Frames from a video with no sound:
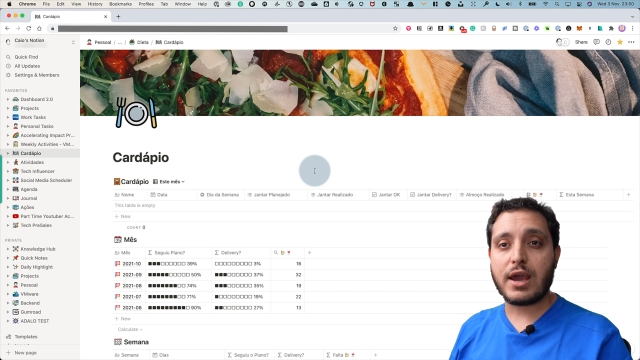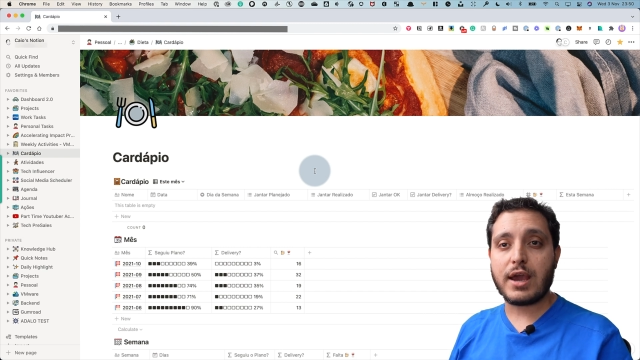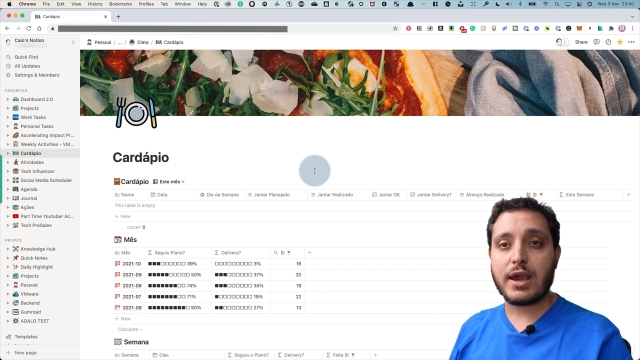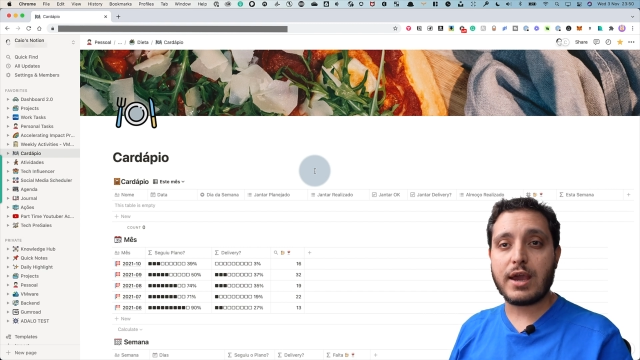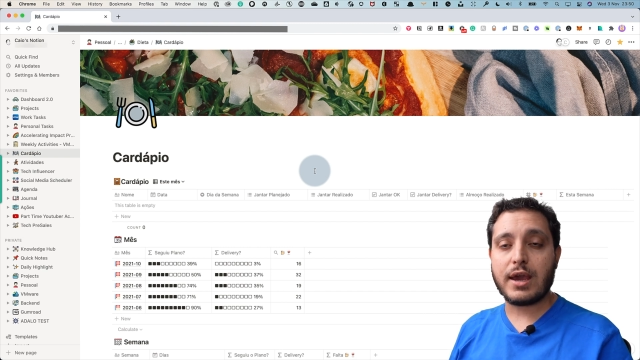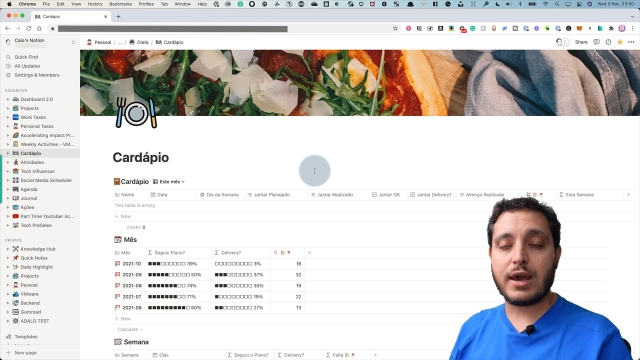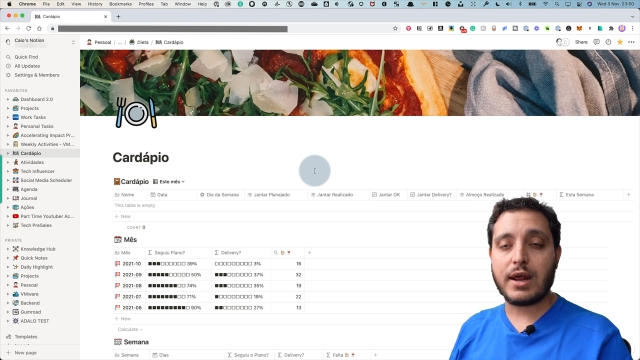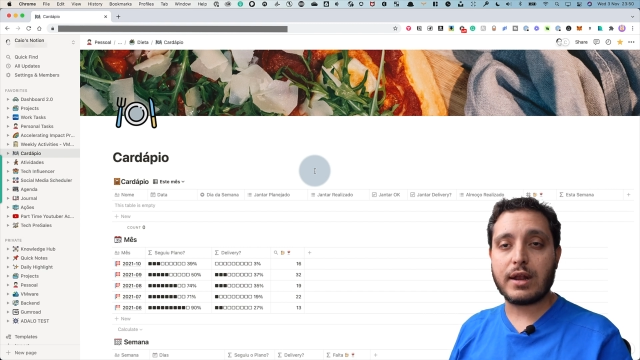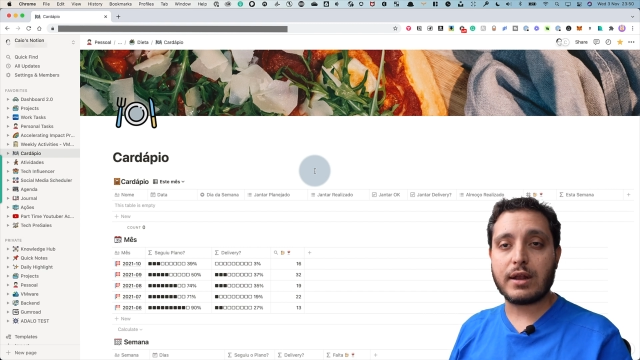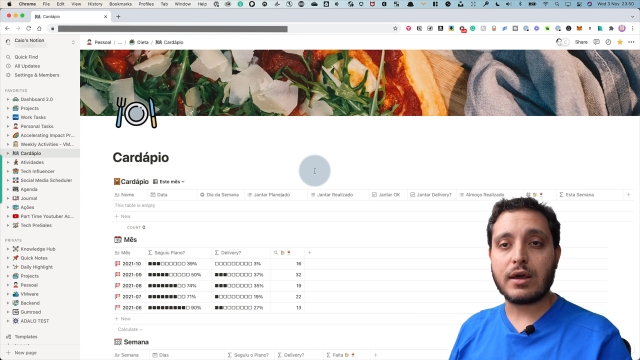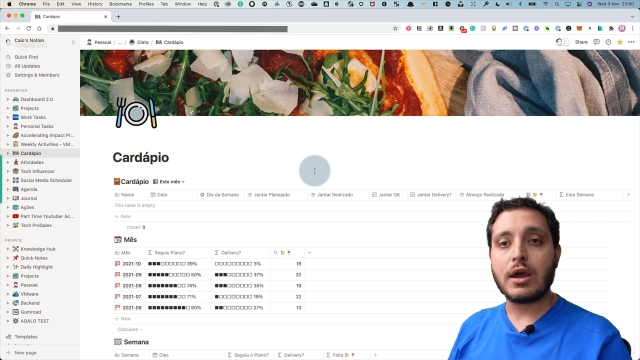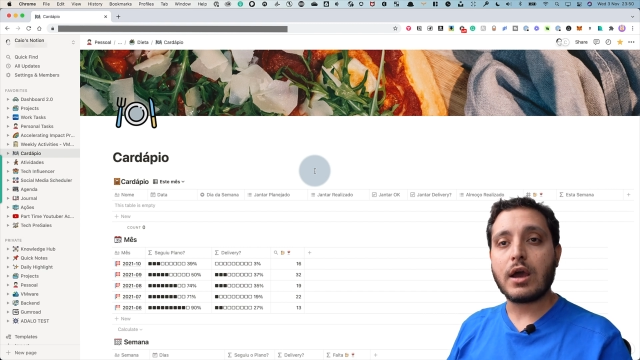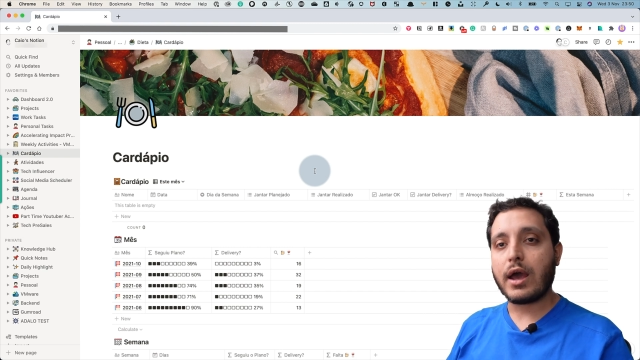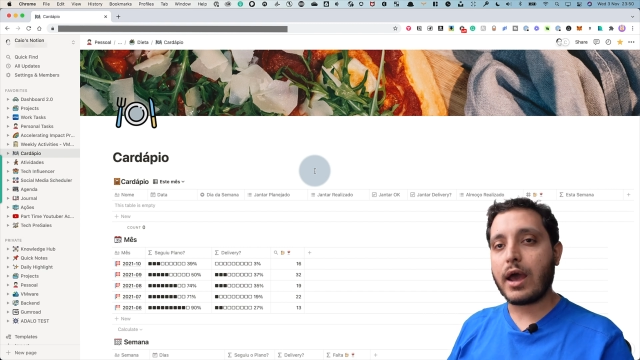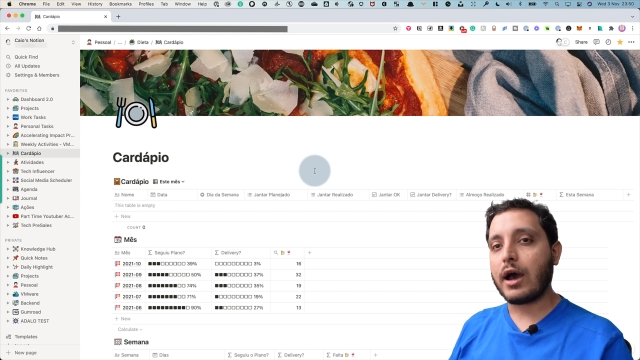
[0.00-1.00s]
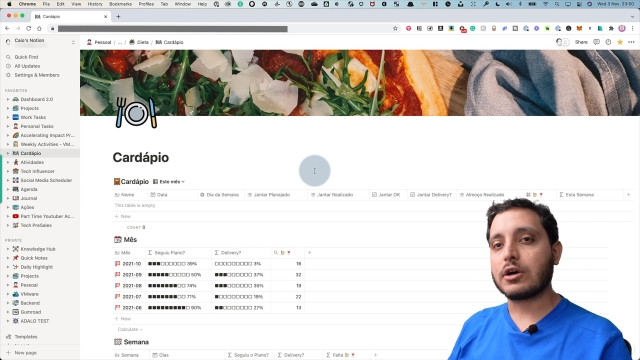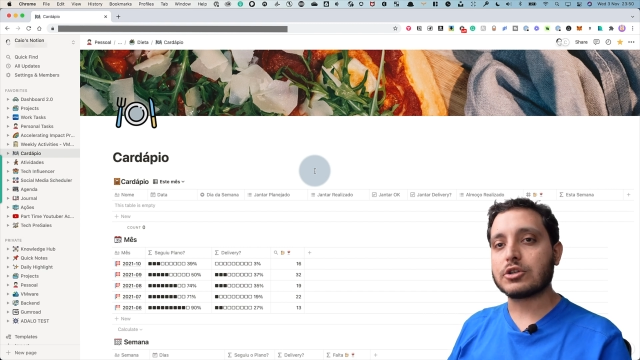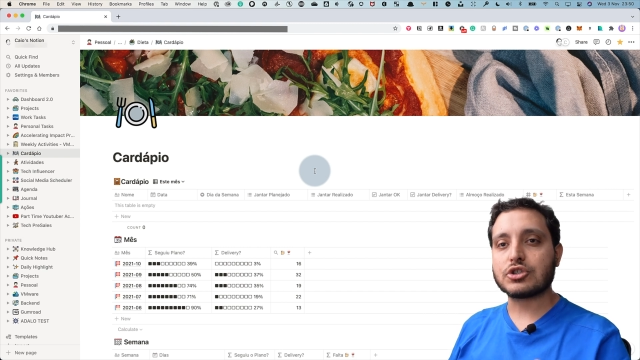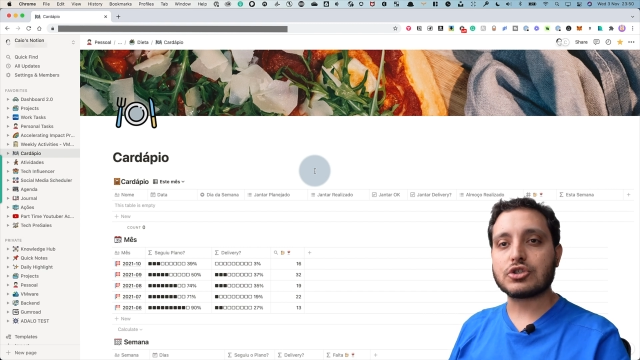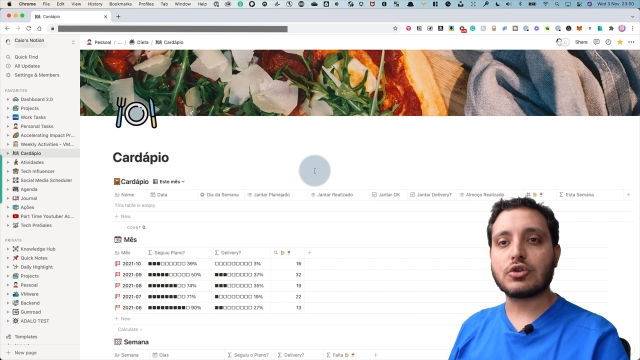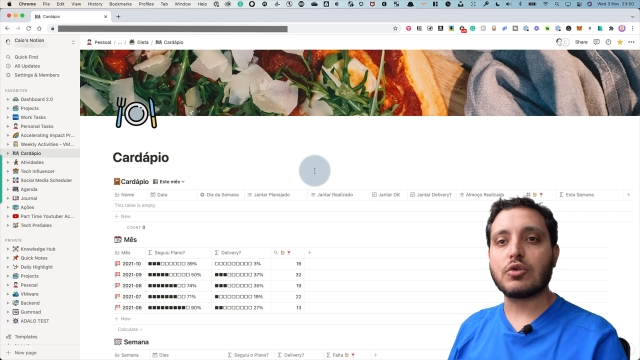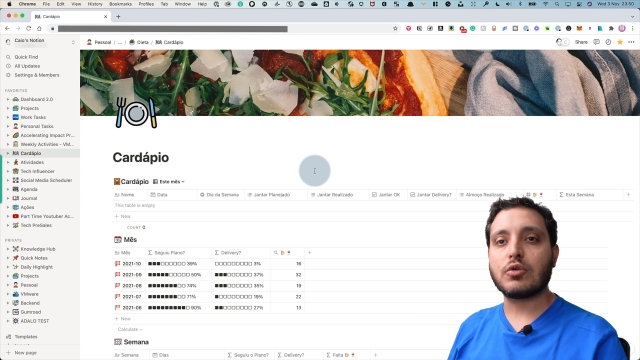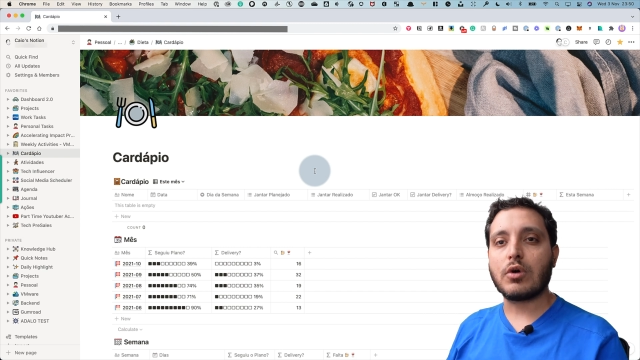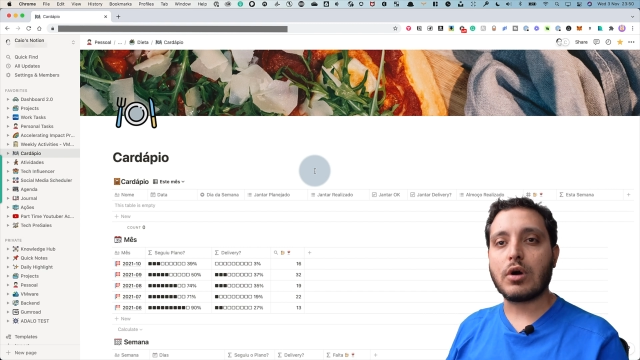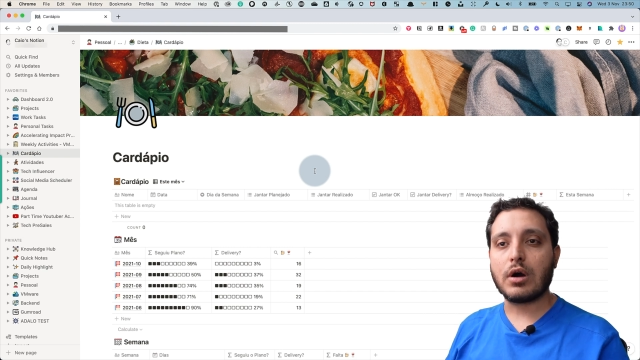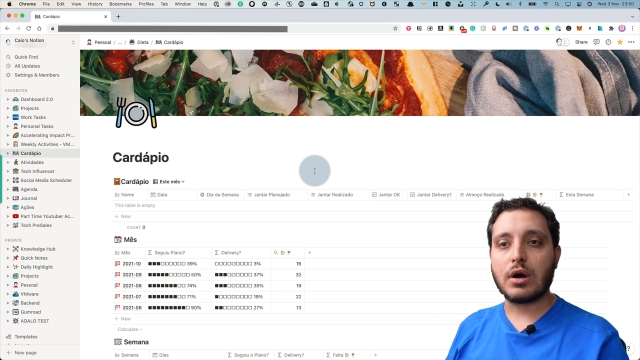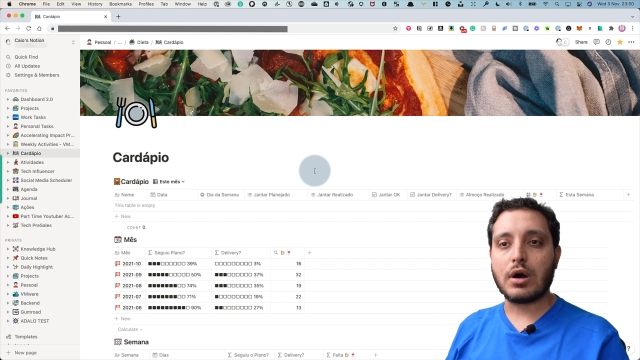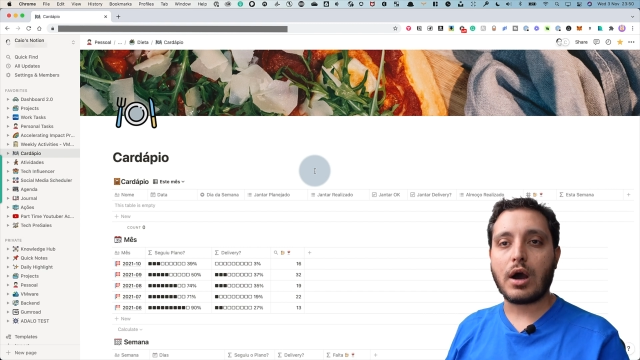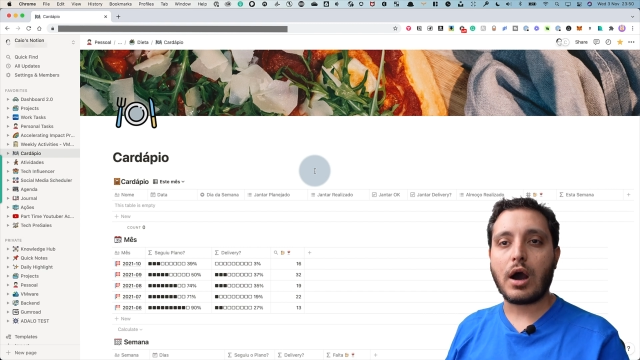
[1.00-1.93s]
and also